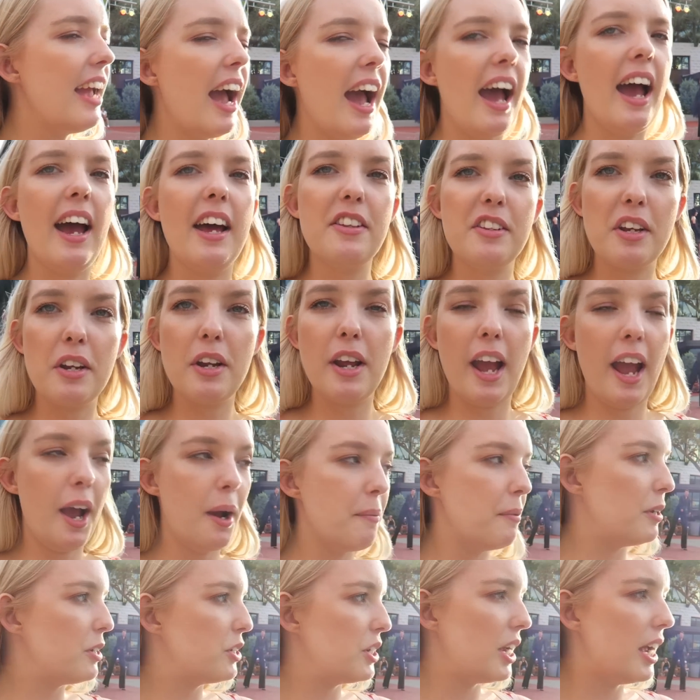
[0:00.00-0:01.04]
Yeah, I don't know
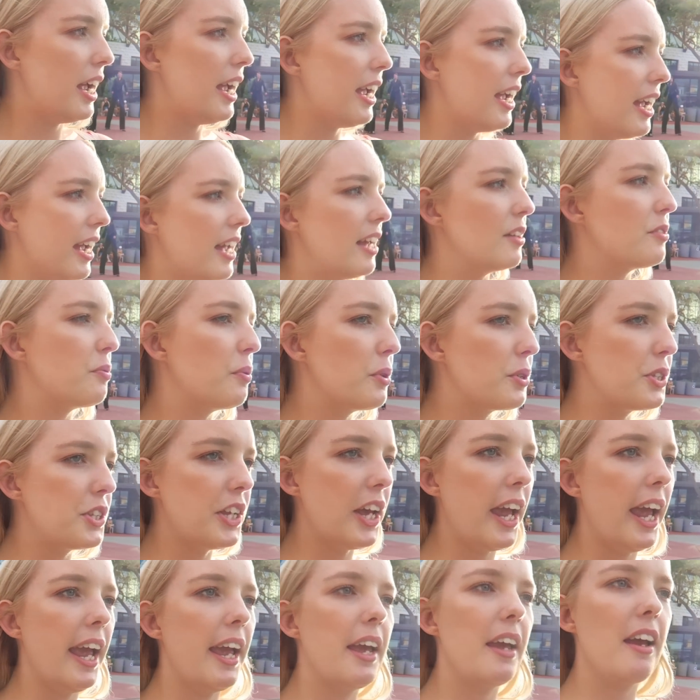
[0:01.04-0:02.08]
how much it is. We'll
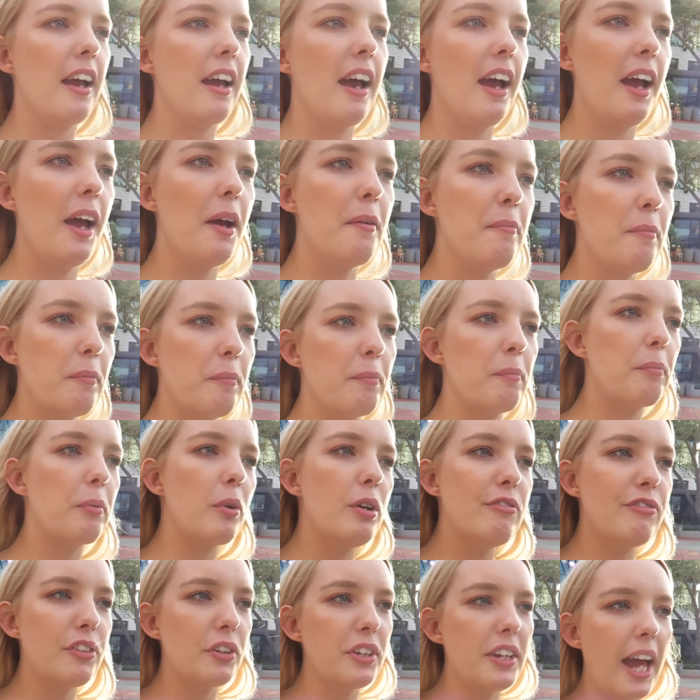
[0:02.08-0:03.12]
see.
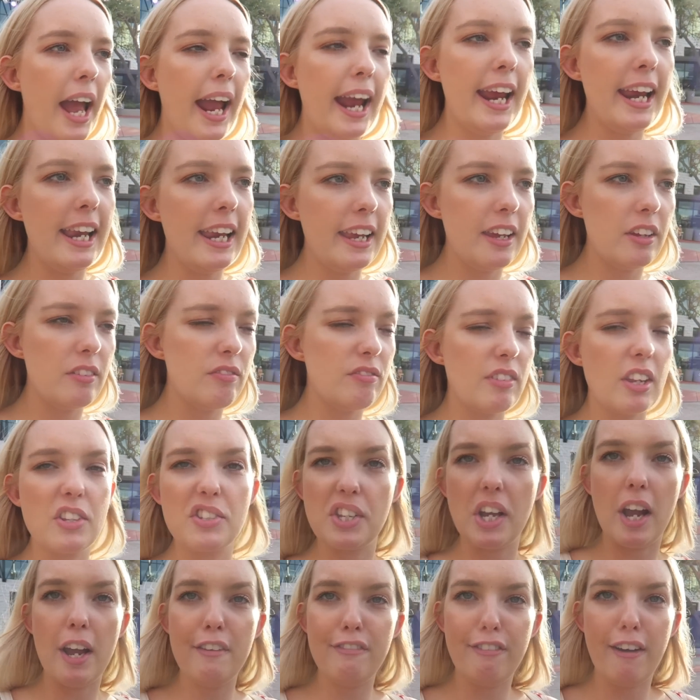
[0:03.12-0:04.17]
We've done the alien, the
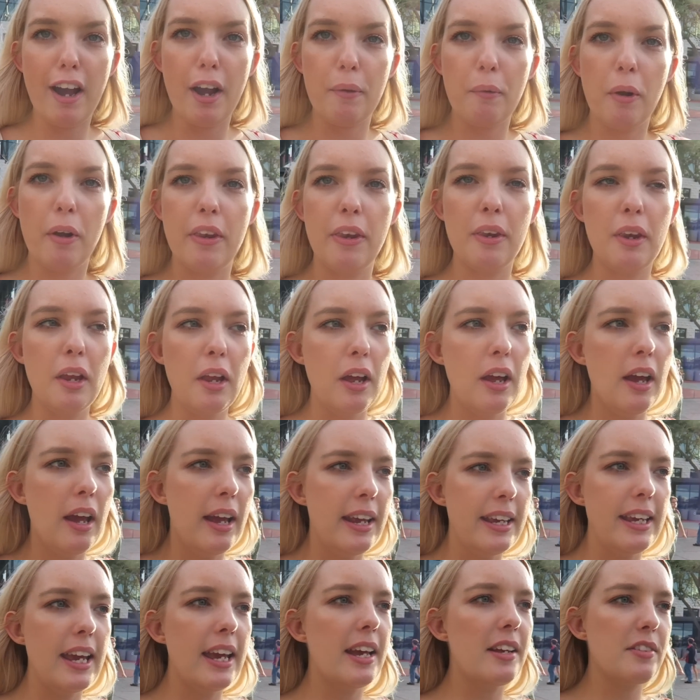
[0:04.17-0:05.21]
sci-fi one
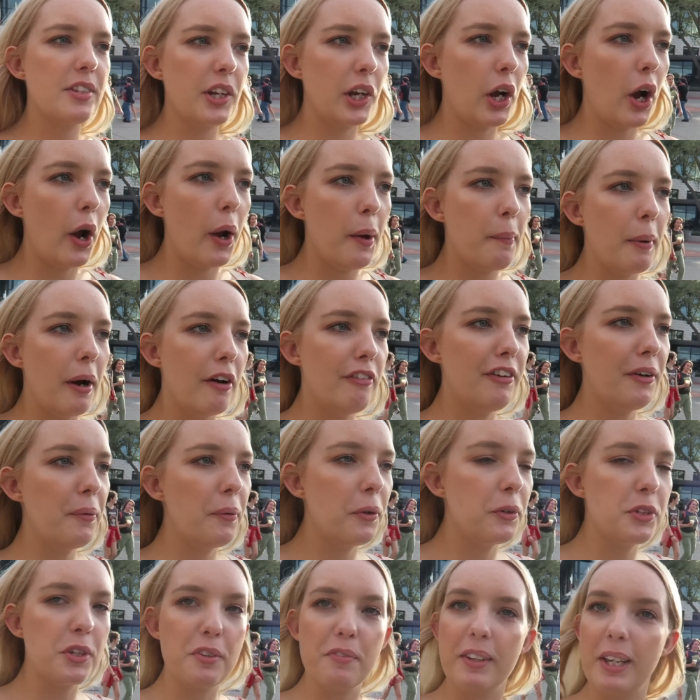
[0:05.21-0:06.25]
years ago, but I think
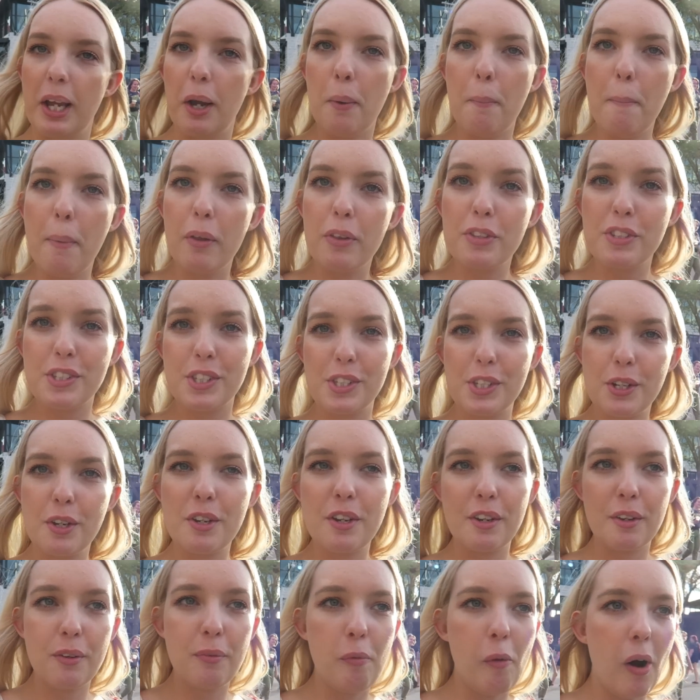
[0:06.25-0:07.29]
we'll do the little
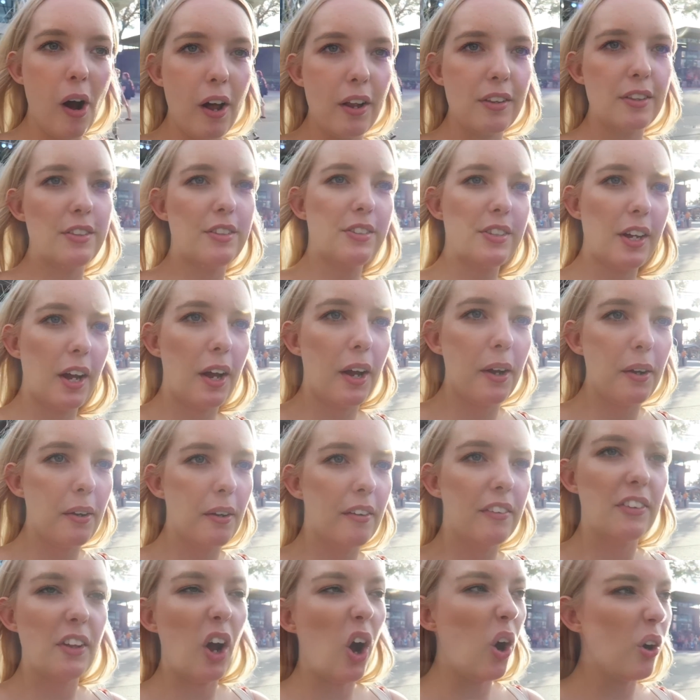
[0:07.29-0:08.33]
monster one, so
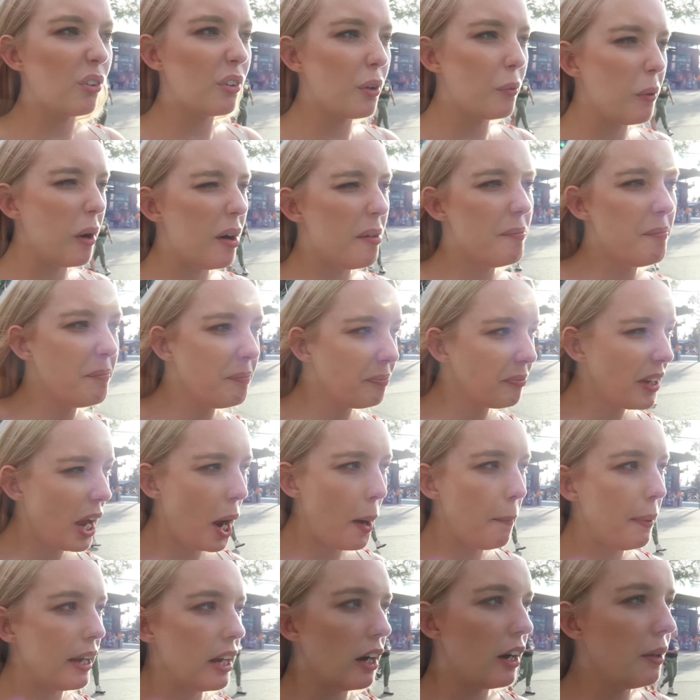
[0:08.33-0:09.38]
the horror one.
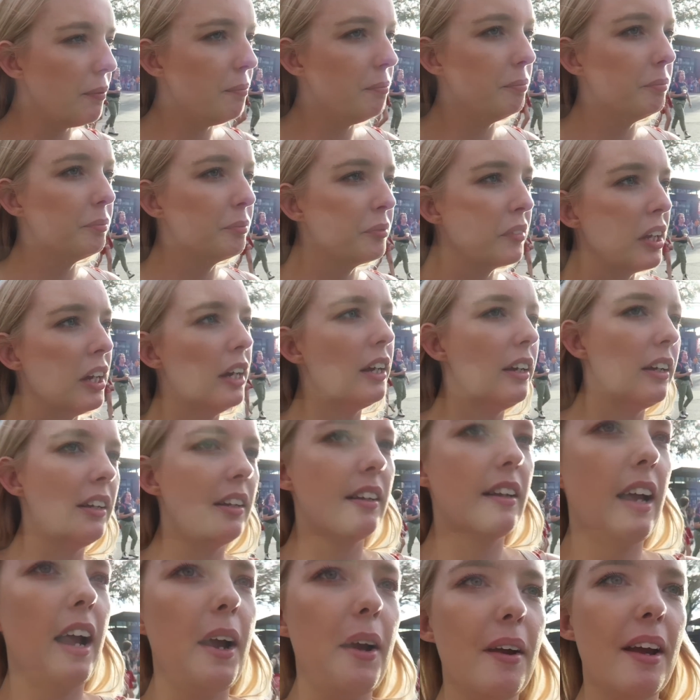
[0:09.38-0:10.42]
That'll be good.
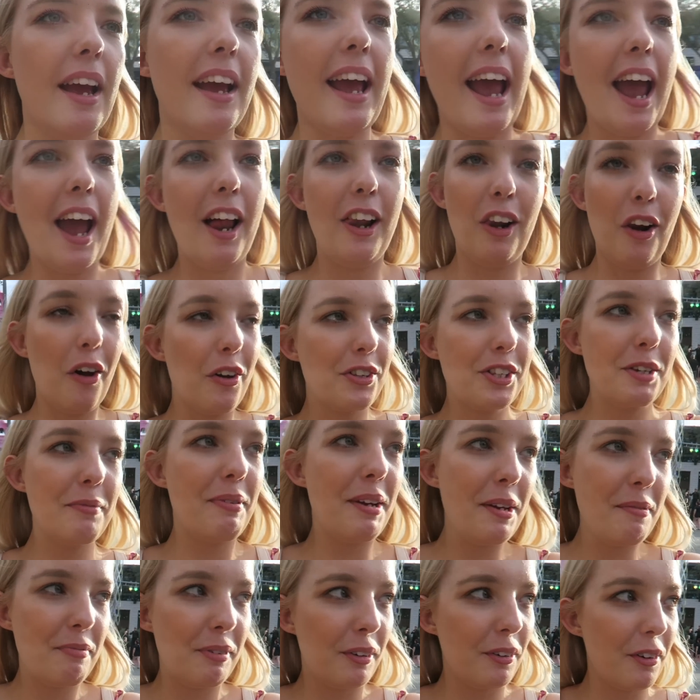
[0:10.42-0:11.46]
So lots of
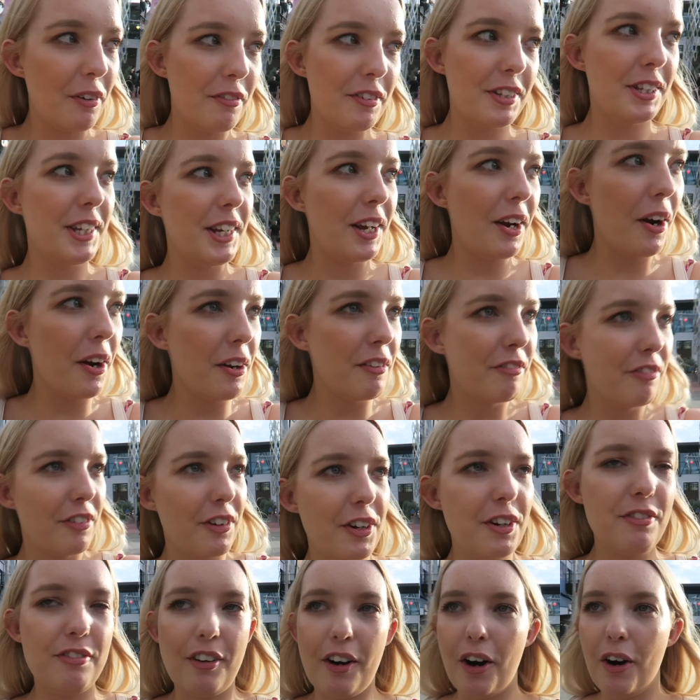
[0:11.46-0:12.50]
people are obviously going
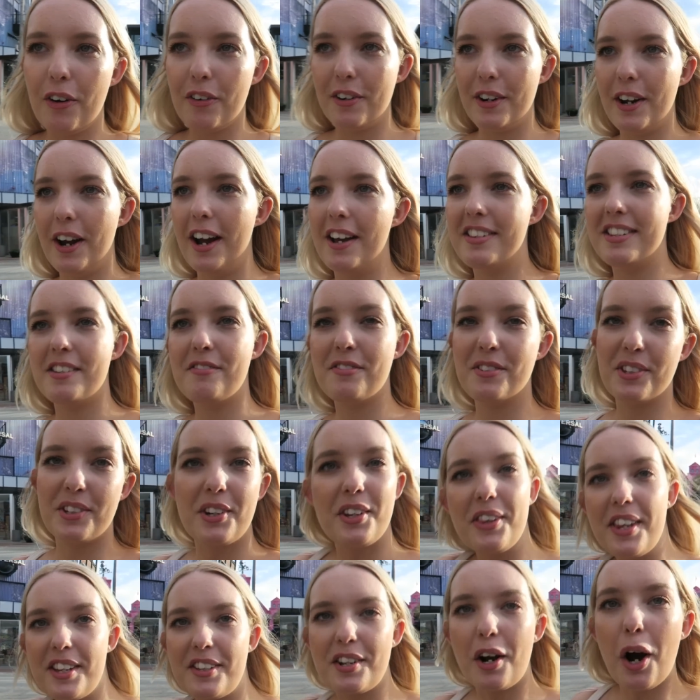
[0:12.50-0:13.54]
through for horror nights. Everyone's
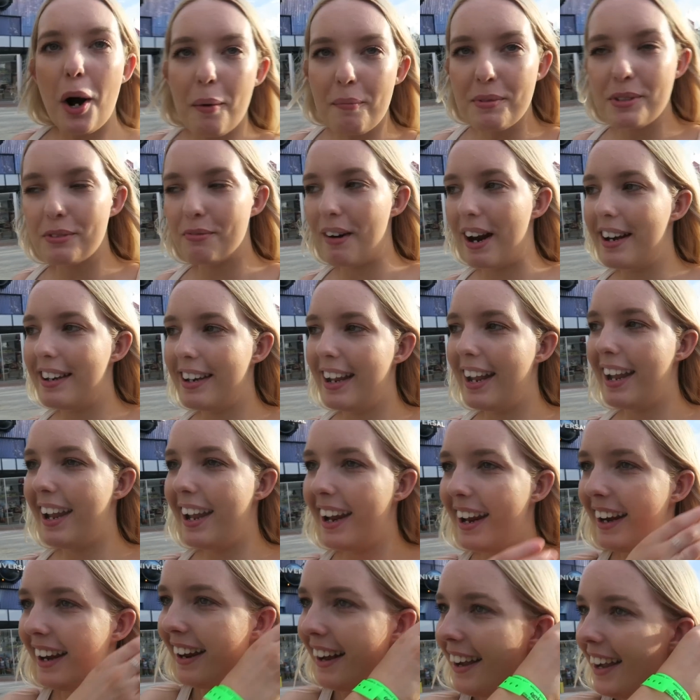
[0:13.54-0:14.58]
got the tops
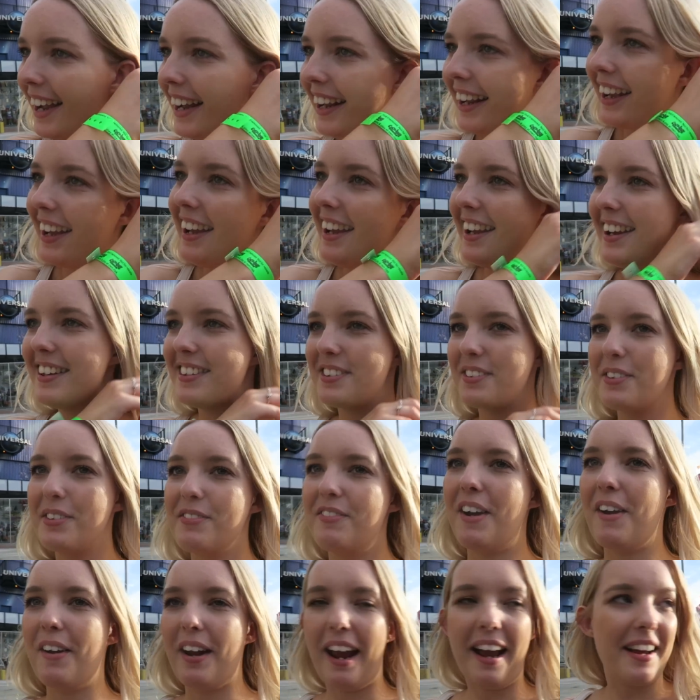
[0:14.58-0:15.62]
ready, like it's all very